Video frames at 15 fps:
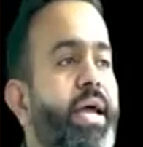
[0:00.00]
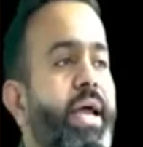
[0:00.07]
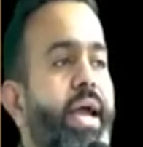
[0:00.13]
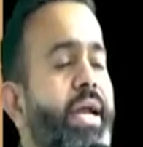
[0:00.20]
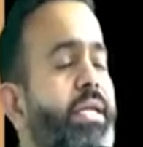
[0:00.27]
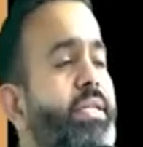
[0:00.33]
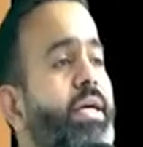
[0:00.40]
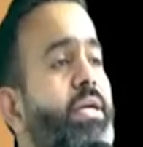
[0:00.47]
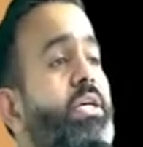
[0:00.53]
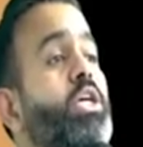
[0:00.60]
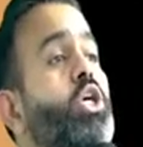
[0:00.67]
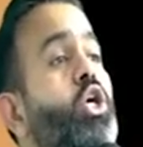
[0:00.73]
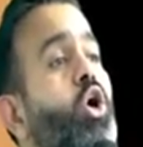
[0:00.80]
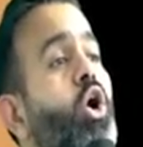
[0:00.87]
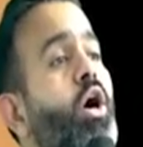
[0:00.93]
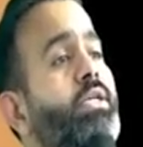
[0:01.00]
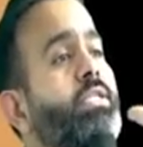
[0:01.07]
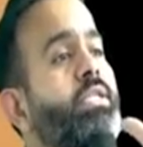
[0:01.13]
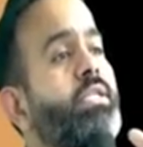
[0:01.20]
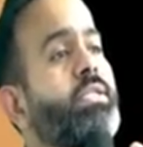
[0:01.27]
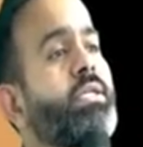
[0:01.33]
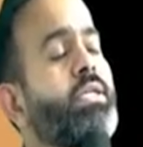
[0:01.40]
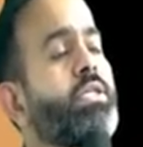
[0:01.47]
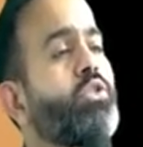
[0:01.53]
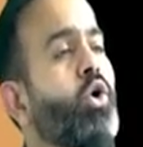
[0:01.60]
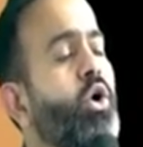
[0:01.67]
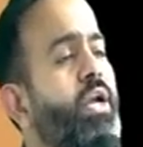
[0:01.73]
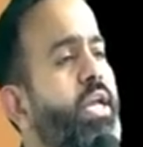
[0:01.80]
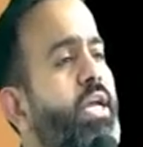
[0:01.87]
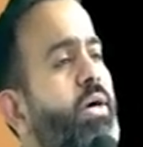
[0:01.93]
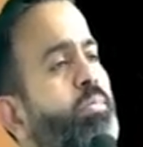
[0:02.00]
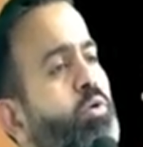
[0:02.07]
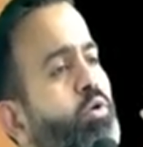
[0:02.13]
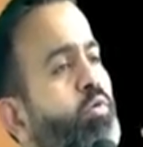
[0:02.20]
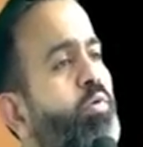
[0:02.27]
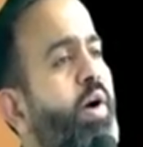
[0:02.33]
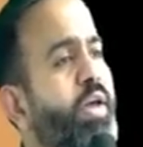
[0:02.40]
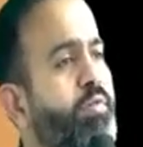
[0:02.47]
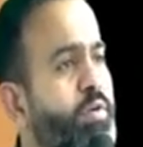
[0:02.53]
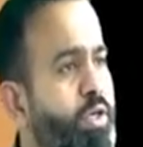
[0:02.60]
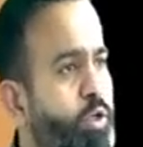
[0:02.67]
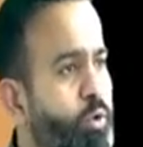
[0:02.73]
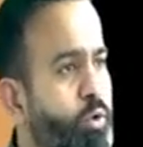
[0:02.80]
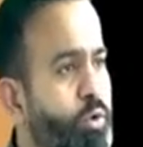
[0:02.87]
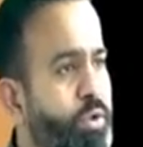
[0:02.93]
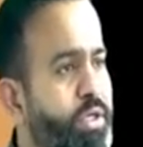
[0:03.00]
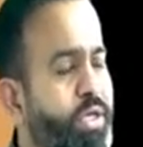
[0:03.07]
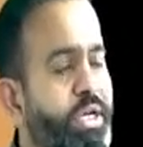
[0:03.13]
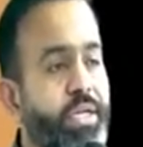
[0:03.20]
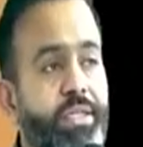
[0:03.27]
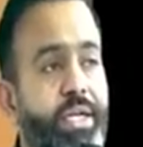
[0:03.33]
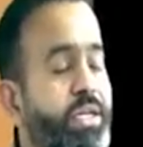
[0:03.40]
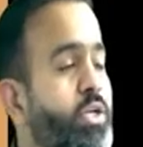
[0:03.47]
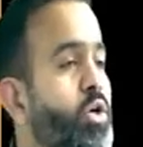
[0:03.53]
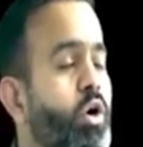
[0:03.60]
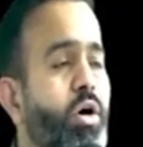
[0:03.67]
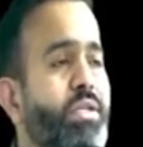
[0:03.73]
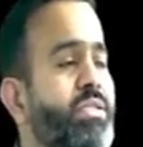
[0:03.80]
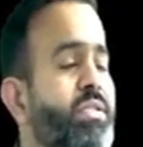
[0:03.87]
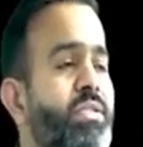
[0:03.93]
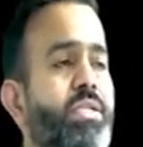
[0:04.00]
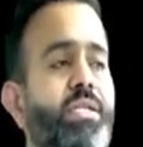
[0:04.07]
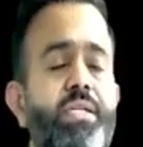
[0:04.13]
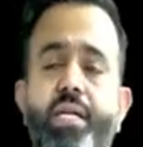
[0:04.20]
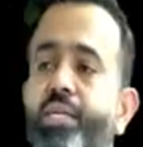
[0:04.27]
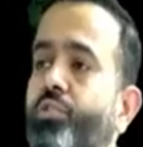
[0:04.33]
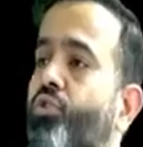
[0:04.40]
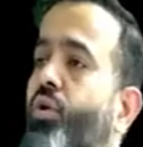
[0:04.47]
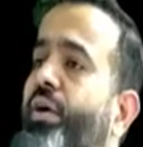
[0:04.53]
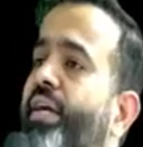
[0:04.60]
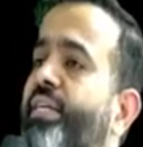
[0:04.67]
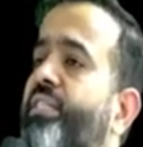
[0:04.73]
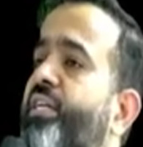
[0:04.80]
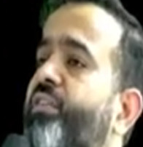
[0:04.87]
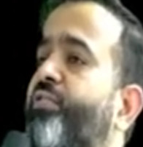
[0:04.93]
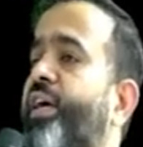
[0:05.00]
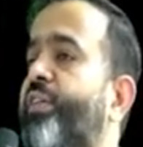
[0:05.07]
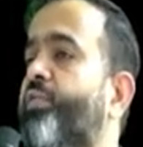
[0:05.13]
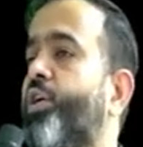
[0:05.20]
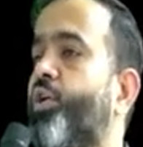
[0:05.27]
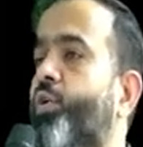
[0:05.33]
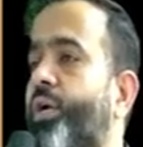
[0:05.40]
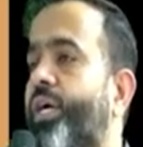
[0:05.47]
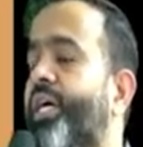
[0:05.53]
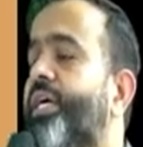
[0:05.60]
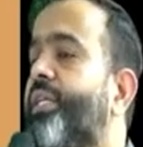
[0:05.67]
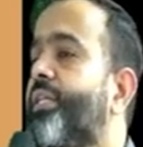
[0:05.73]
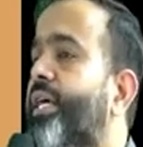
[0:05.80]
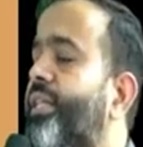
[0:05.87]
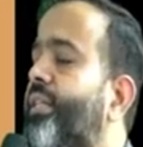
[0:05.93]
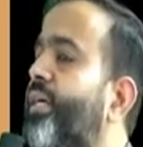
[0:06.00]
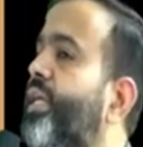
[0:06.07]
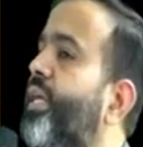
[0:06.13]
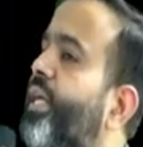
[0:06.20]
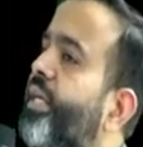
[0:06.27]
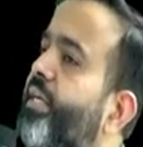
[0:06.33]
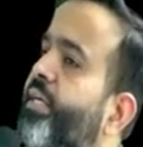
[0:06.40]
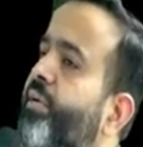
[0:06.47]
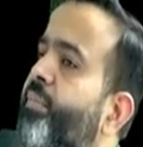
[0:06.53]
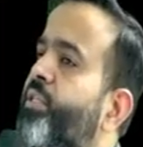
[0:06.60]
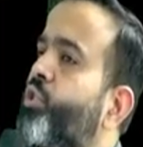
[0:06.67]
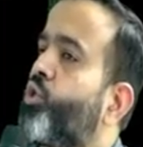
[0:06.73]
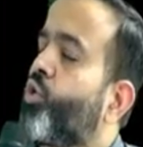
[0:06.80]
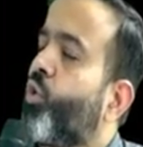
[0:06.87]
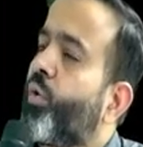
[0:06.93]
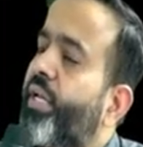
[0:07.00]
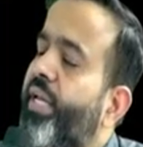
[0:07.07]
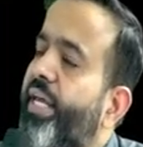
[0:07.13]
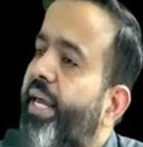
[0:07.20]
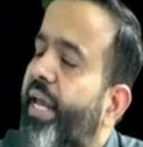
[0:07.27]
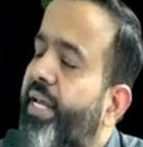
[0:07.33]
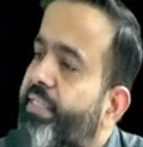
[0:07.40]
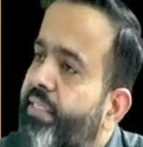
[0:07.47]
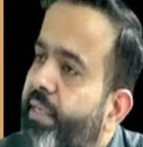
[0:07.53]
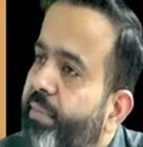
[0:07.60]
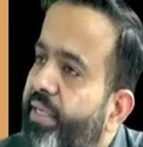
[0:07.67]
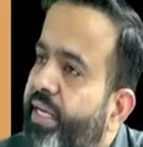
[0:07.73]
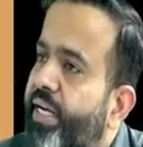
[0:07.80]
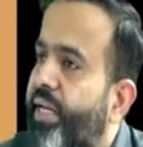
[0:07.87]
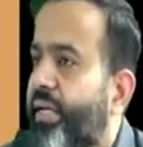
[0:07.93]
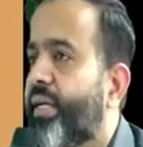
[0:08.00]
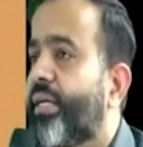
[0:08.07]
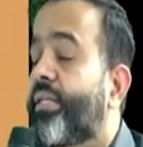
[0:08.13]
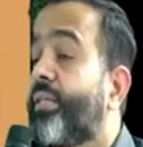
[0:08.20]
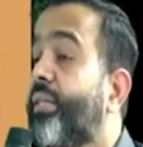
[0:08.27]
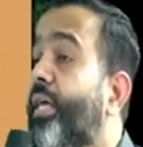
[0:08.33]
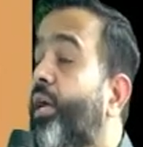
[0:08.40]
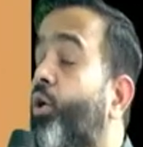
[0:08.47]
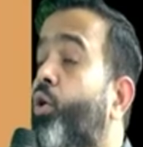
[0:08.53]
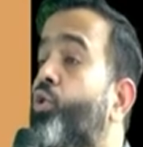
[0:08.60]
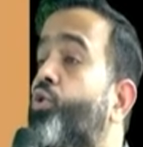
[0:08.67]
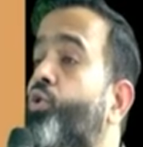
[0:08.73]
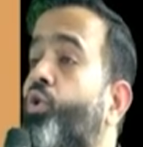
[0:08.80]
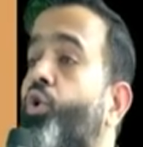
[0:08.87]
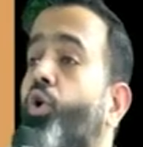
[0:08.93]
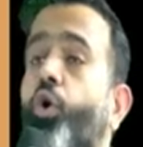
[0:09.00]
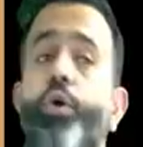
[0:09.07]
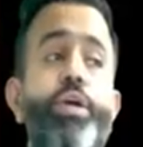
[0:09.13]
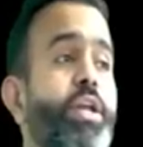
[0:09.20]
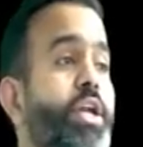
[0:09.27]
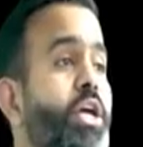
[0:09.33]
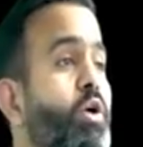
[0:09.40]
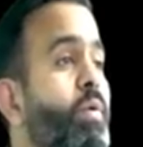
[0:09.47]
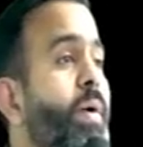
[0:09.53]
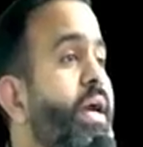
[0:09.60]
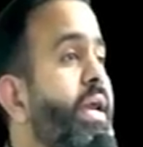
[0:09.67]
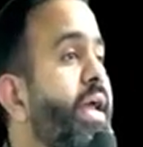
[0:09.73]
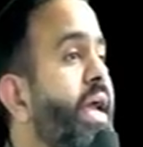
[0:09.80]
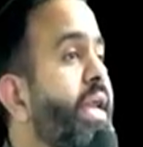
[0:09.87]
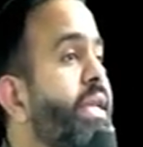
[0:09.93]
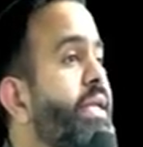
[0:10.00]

and their gross receipt is only up to 5 crore, that gross receipt does not exceed 5 crore, then their income is totally exempted. They also not required any